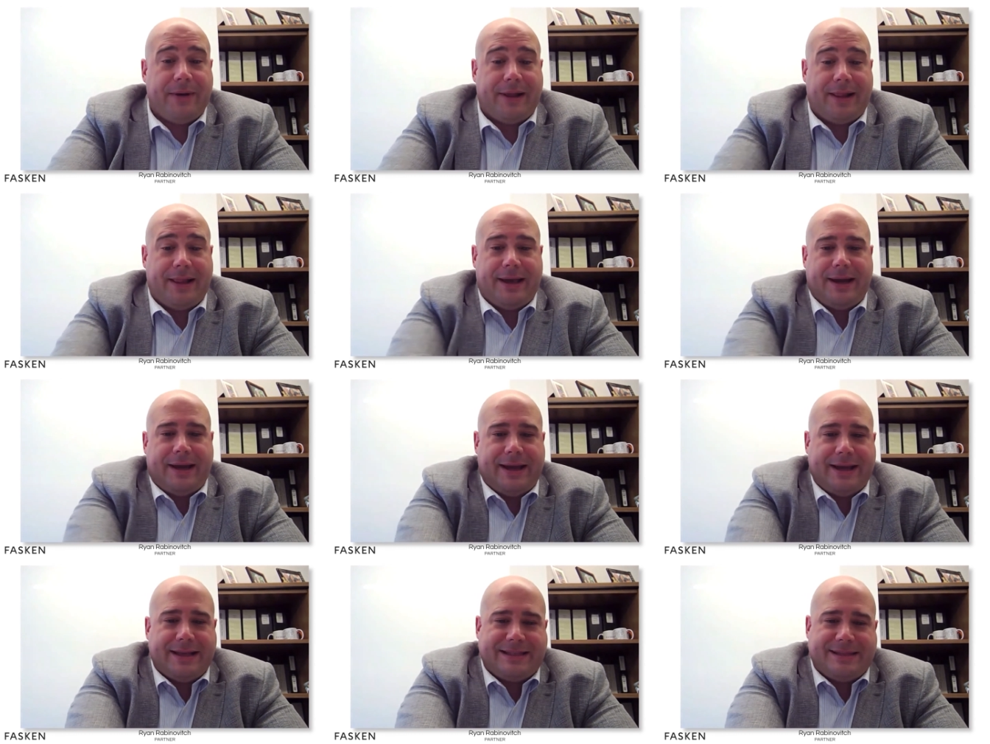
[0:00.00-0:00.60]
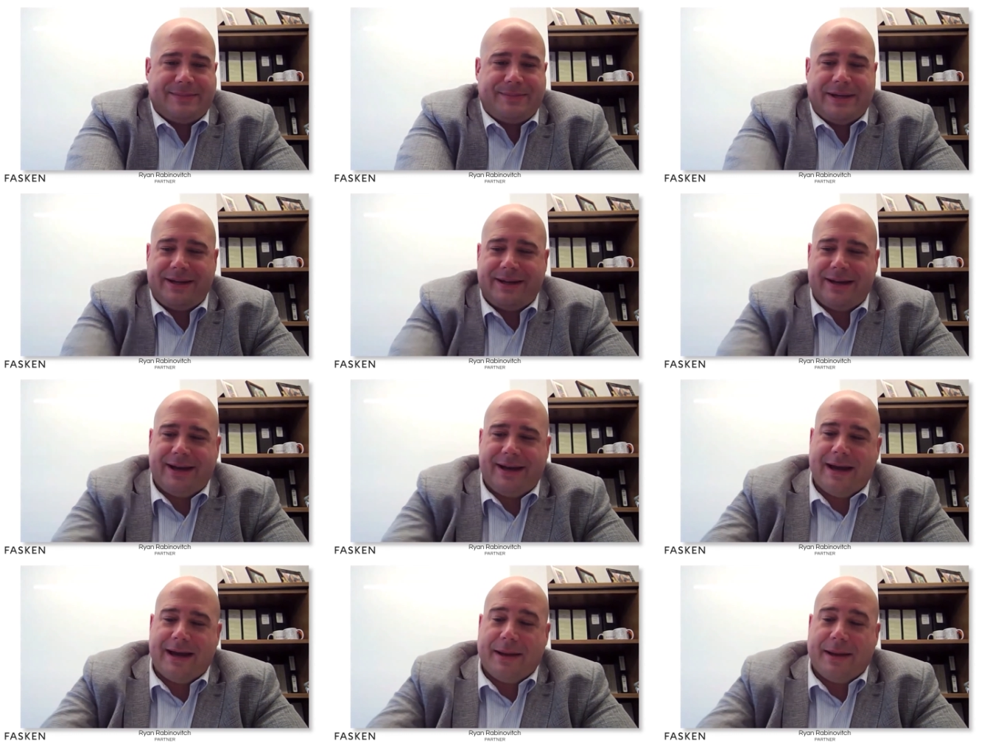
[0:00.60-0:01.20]
well, it's been
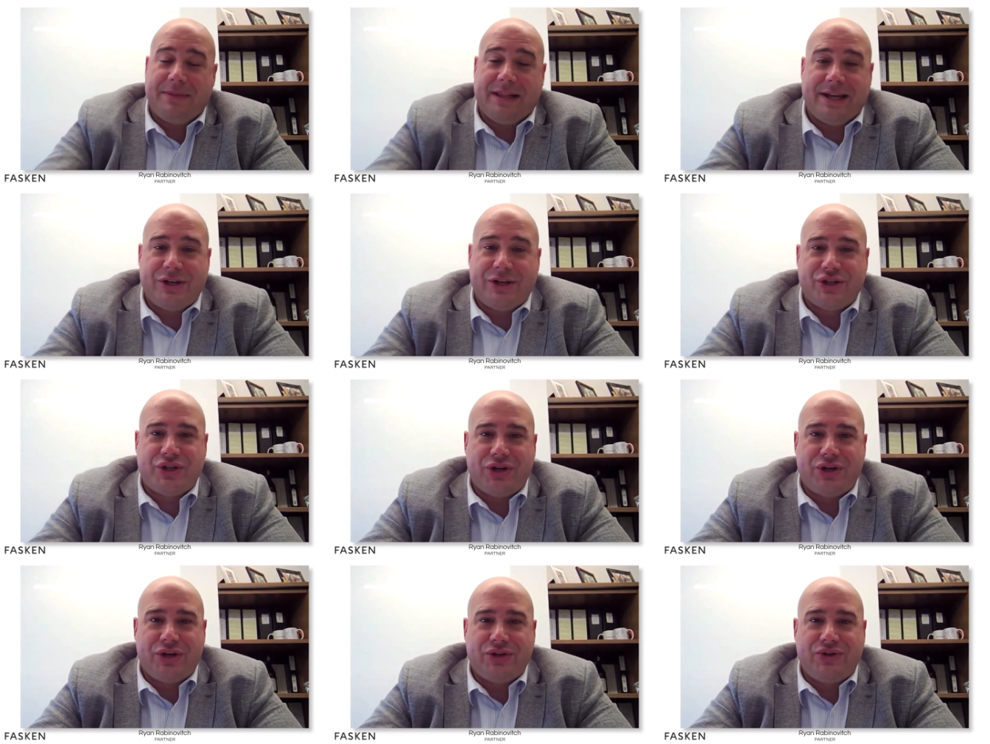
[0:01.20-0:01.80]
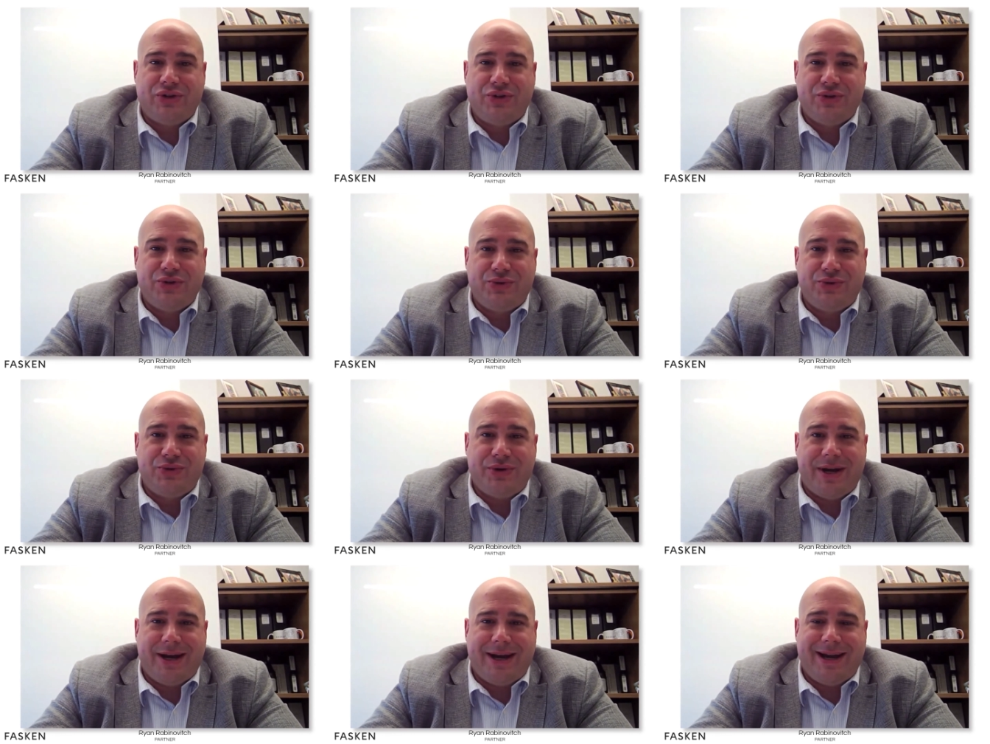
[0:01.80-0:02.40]
a pleasure
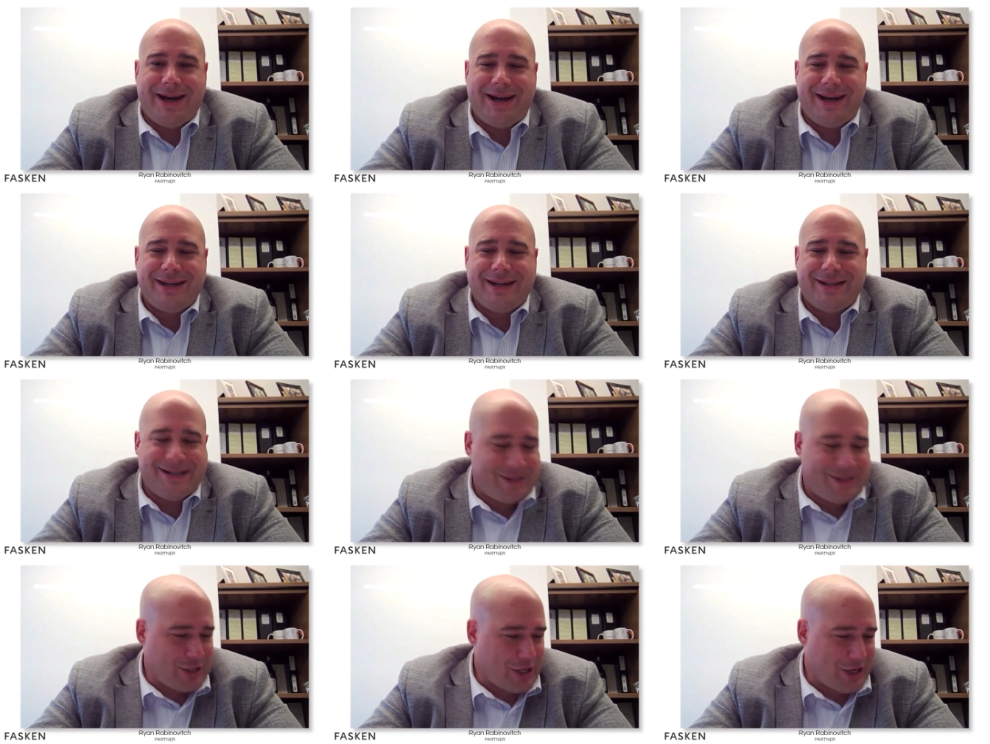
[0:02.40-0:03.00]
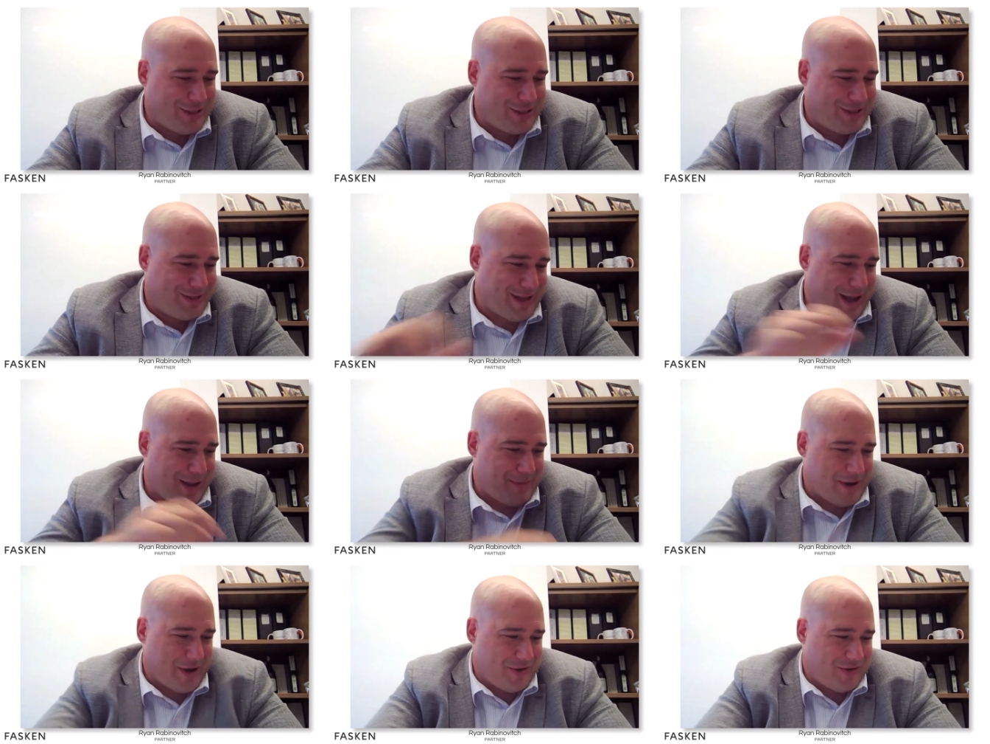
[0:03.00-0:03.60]
to talk
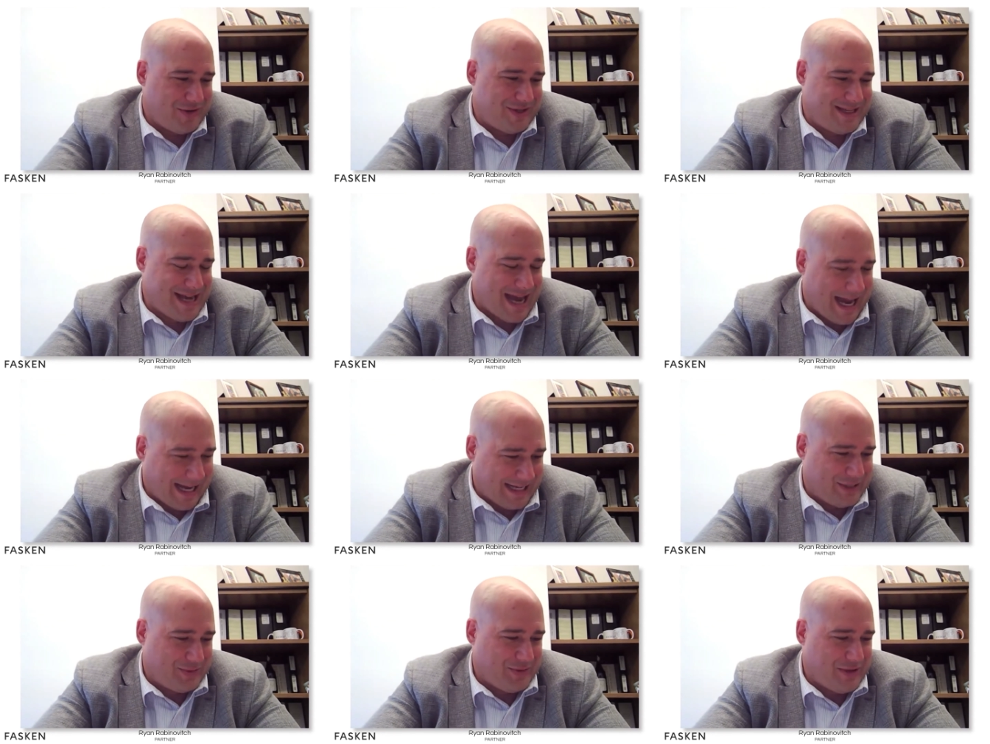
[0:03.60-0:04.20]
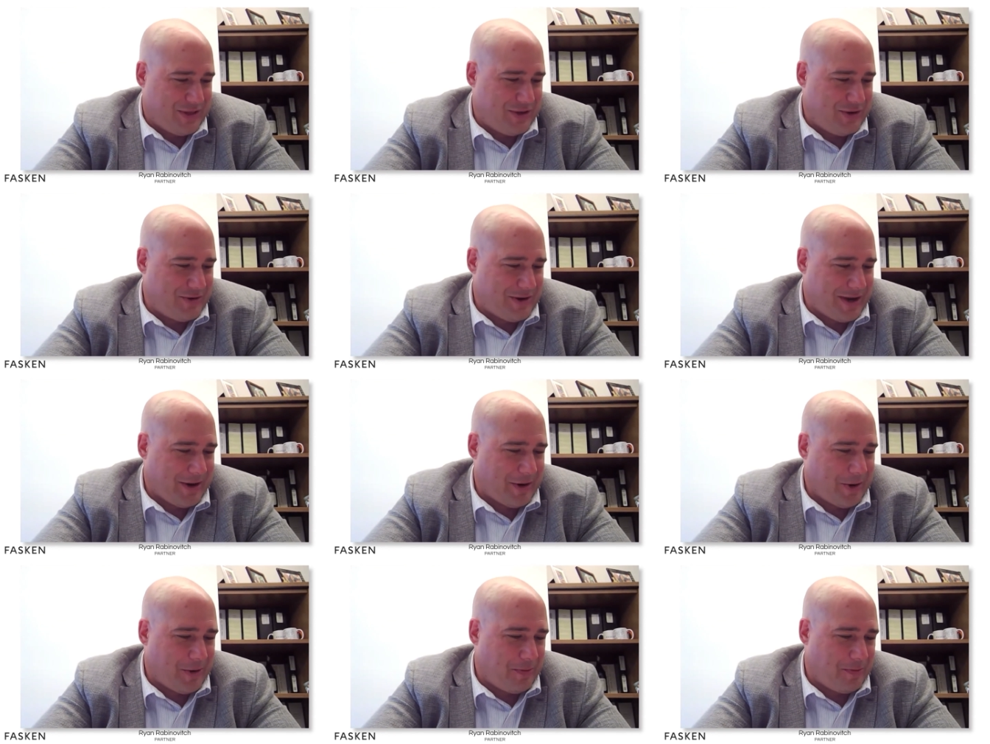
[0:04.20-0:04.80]
about tax with you.
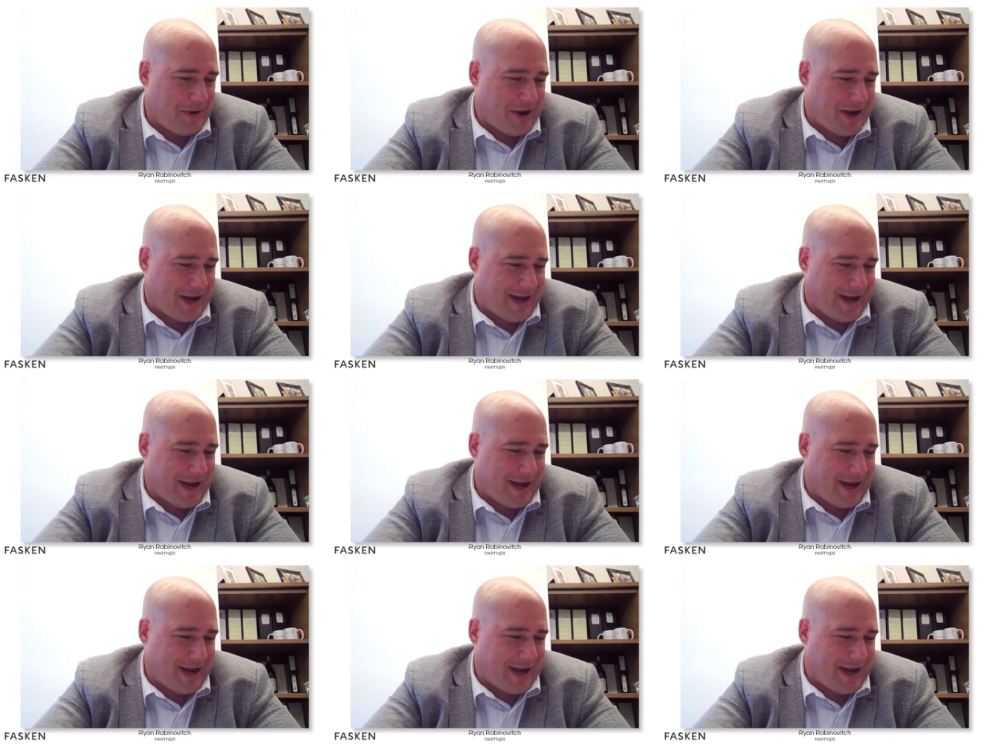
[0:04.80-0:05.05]
I hope